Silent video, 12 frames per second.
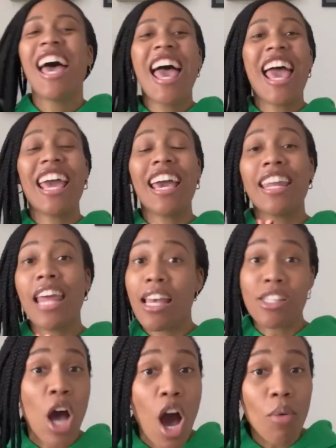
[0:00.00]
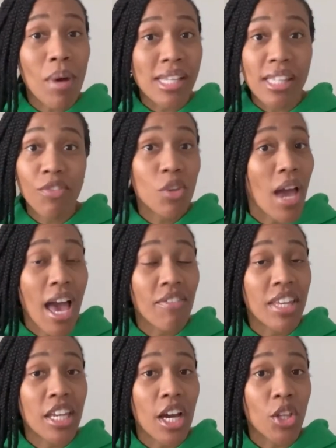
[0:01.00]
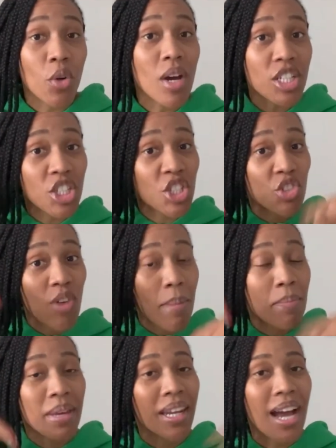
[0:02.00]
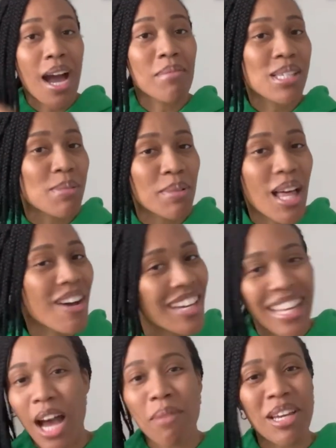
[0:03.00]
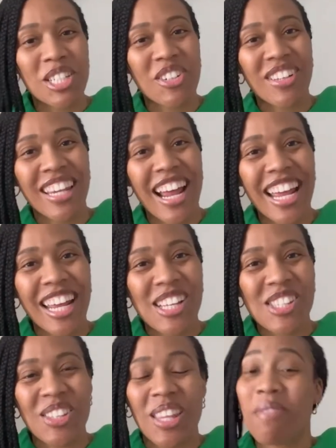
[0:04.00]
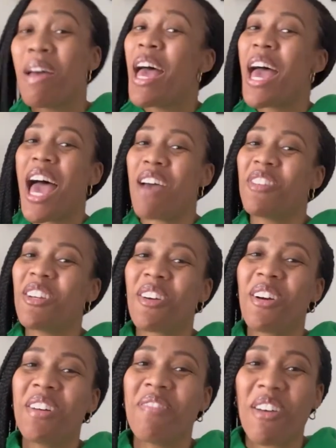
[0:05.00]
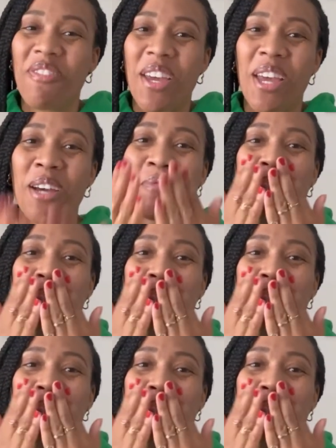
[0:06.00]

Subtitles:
And as always, if you have any other questions, drop them in the comments below and I'll make sure that I answer them. Happy growing, my fam.